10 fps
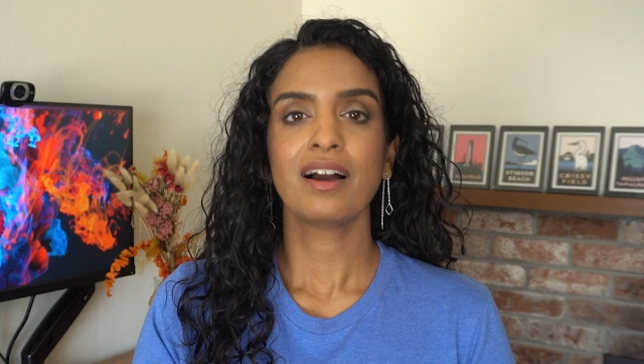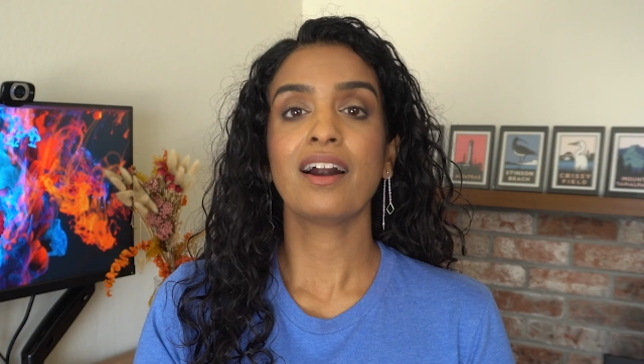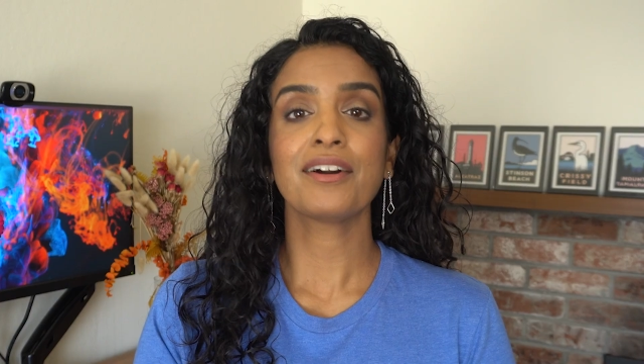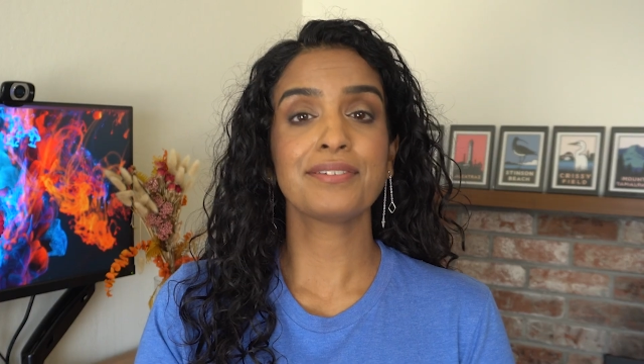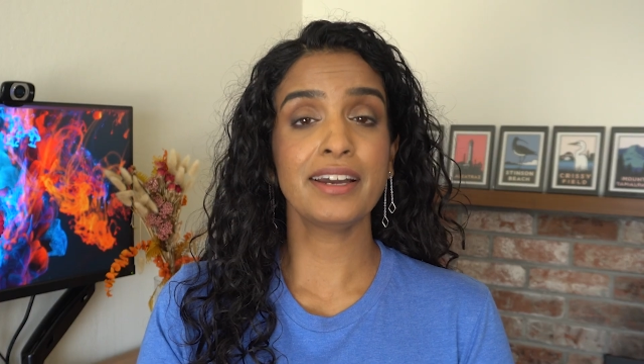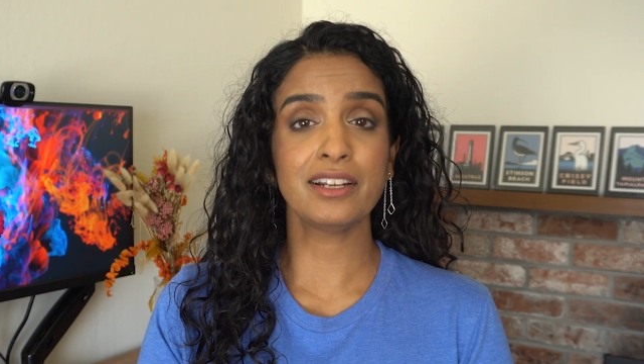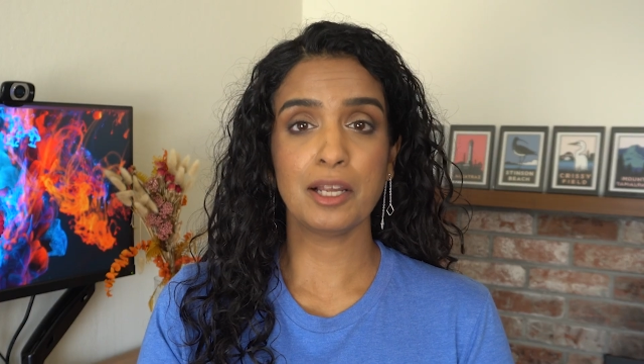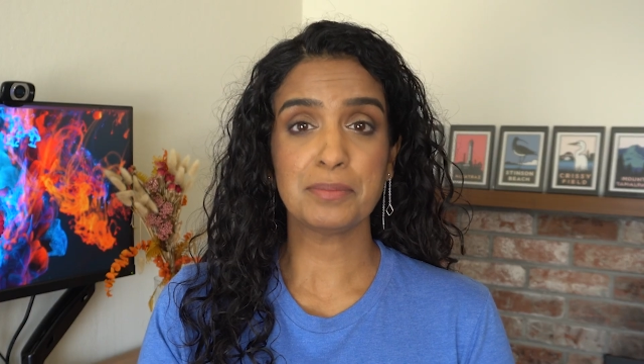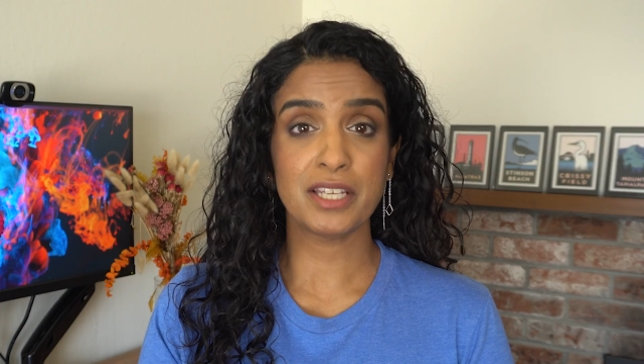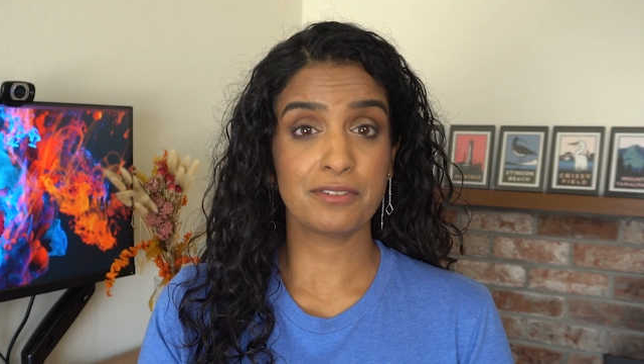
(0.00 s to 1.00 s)
Our final
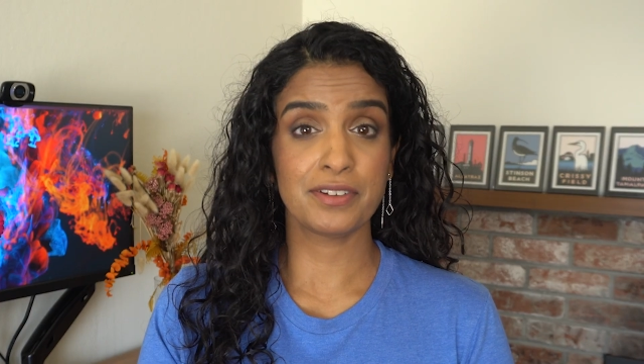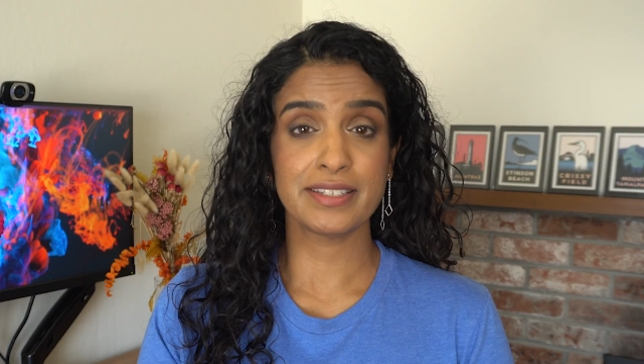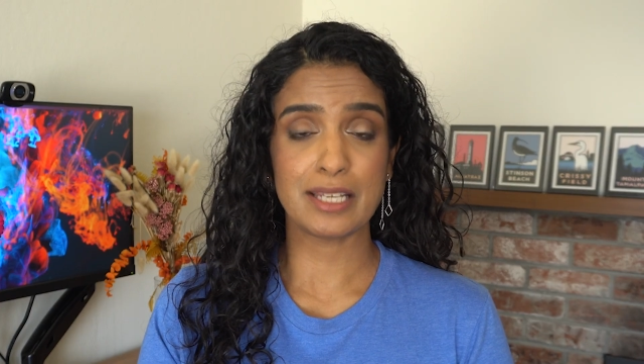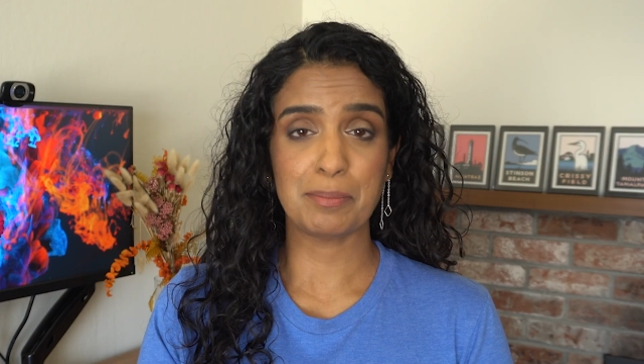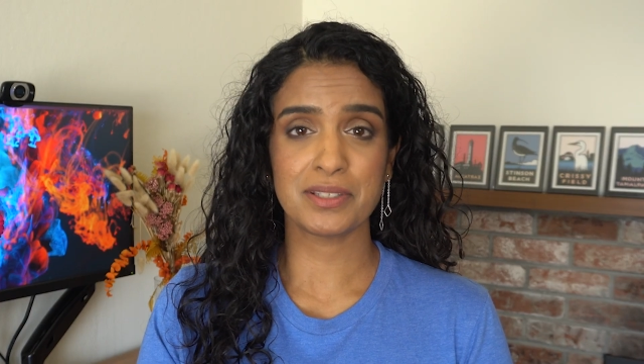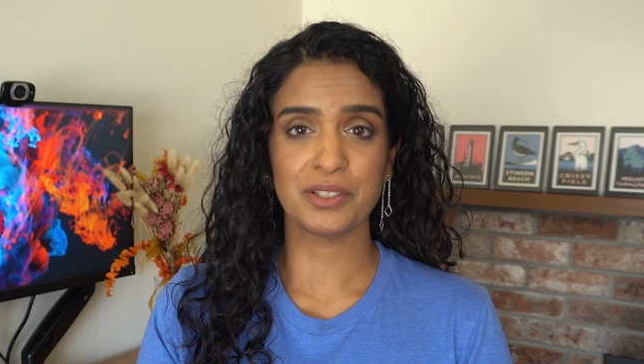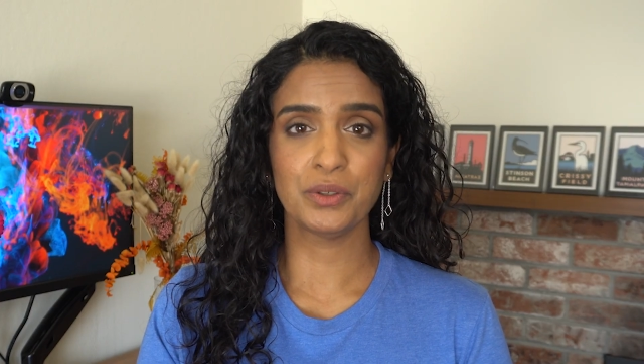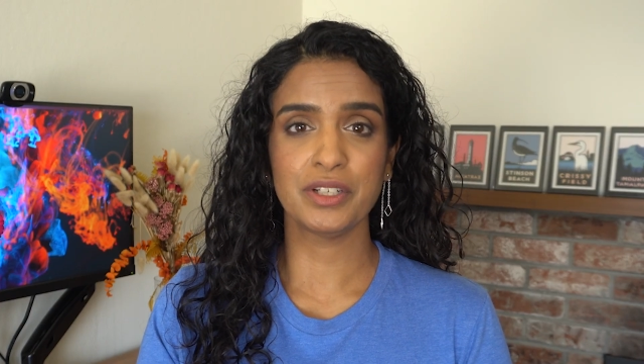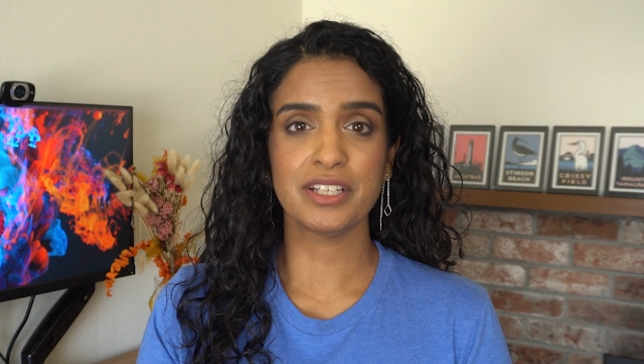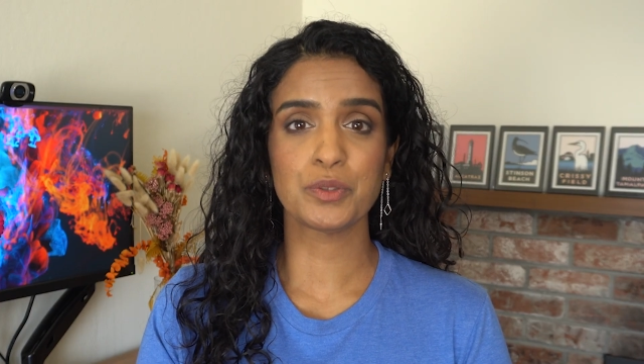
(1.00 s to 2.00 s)
update for this
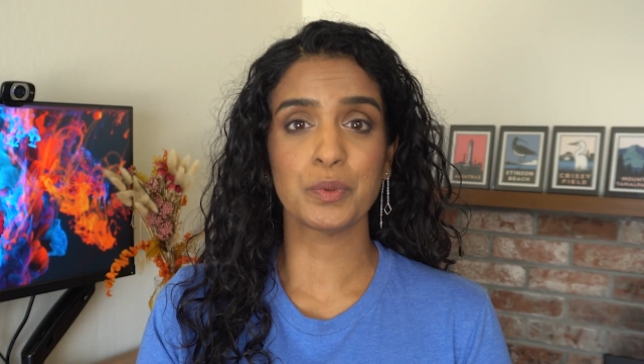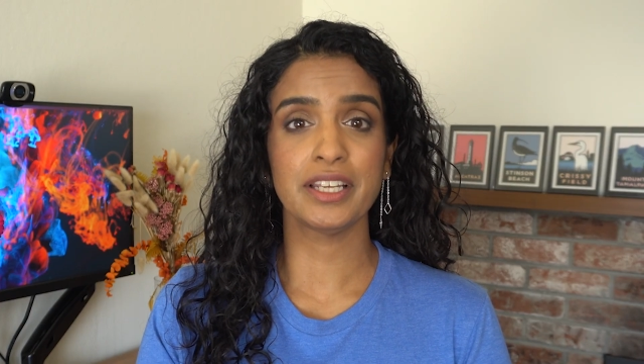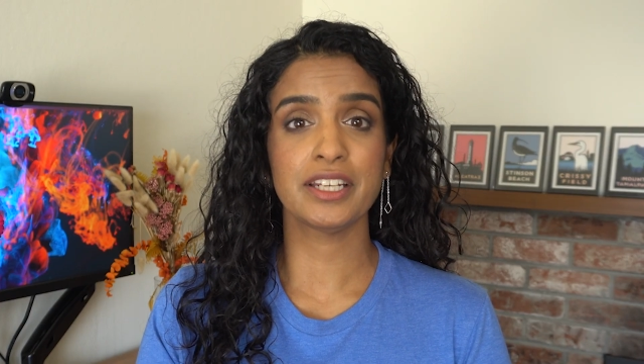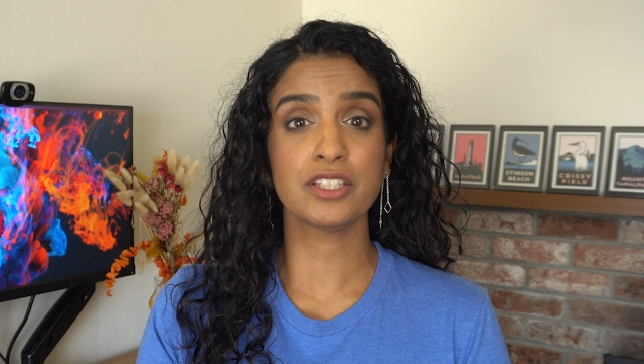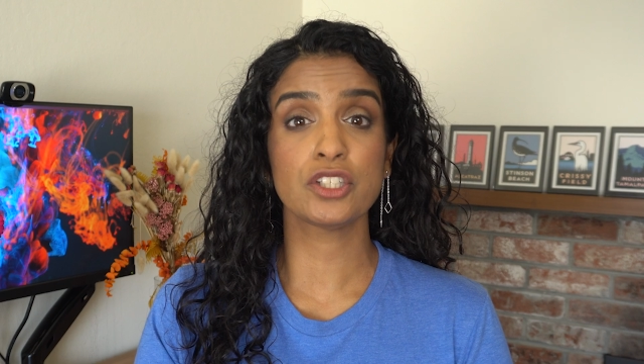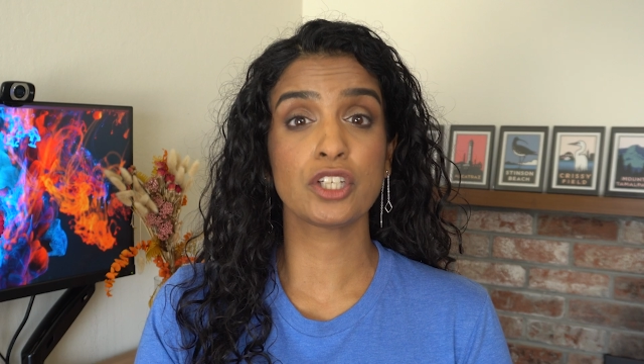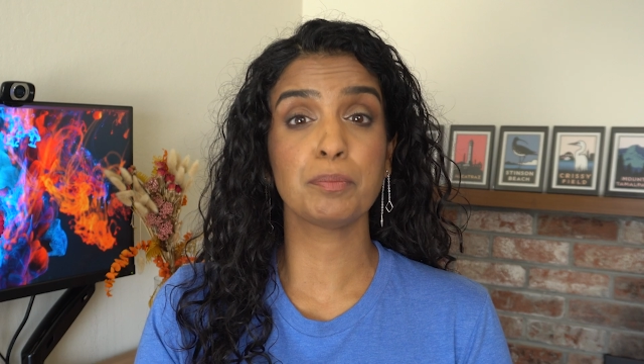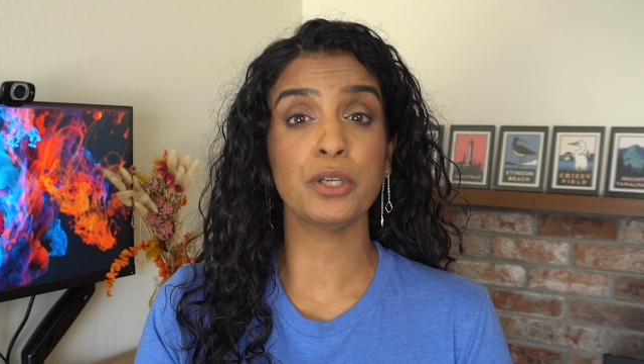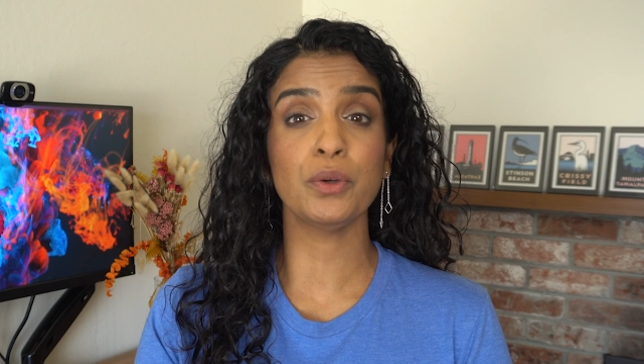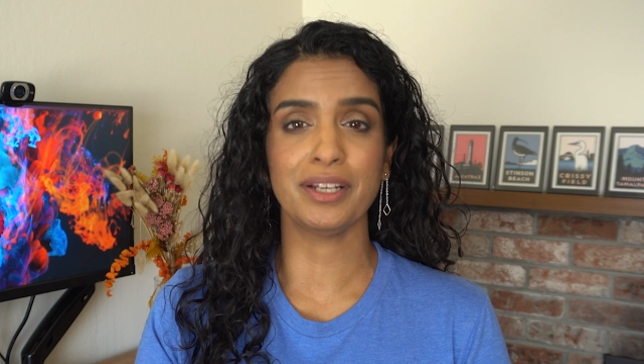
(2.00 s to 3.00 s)
episode is related to
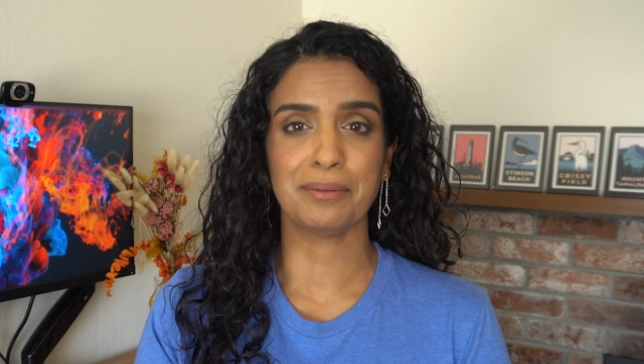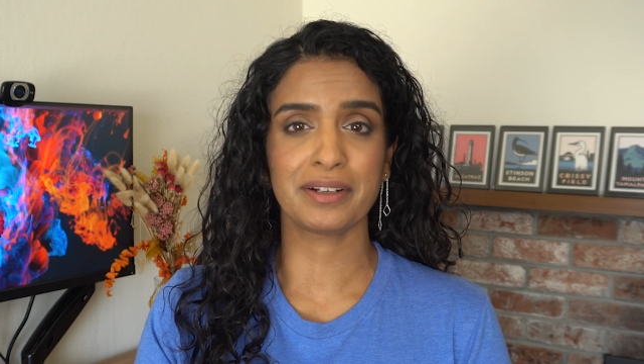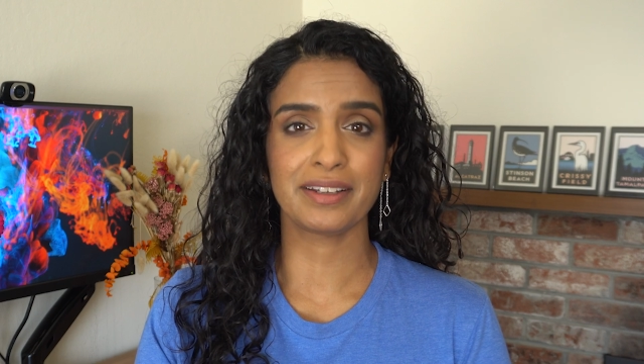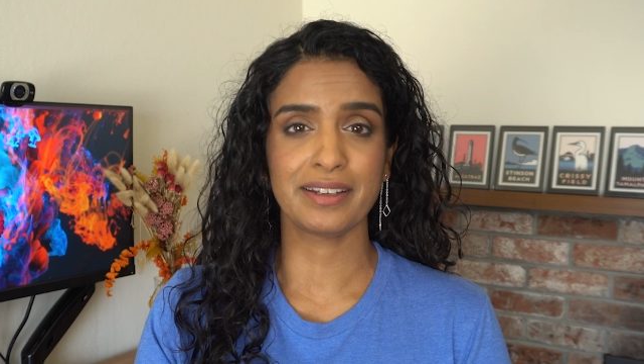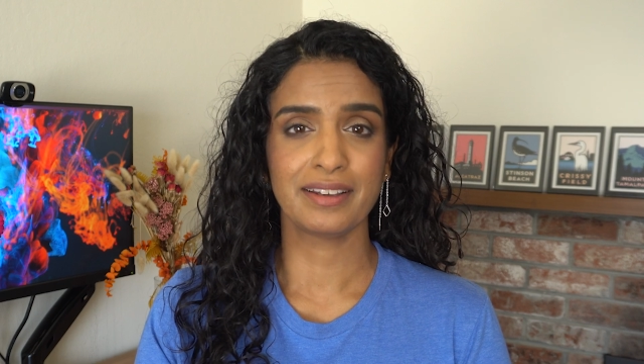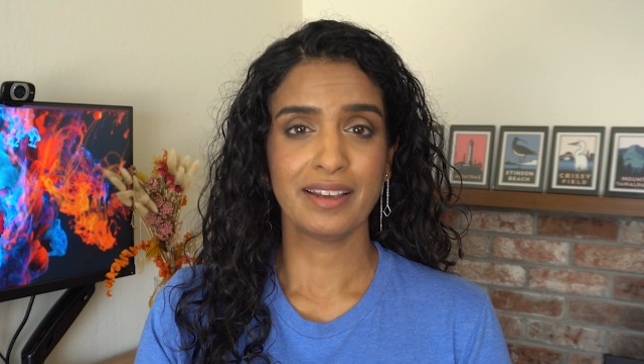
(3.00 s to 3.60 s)
compute networking,